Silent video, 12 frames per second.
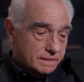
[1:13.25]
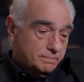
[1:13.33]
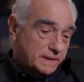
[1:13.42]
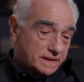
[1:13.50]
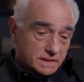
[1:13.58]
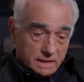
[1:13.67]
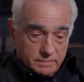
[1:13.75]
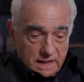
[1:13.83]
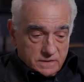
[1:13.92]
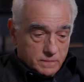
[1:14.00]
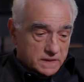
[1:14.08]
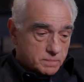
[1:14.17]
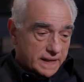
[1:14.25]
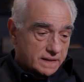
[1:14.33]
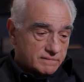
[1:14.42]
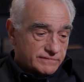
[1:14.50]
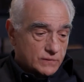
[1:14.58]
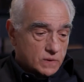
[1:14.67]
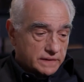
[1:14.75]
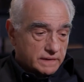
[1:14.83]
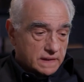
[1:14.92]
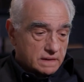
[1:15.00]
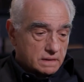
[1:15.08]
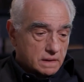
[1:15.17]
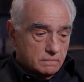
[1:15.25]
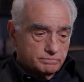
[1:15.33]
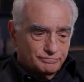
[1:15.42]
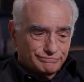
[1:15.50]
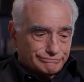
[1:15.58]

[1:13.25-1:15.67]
pendulum that swings back and forth. And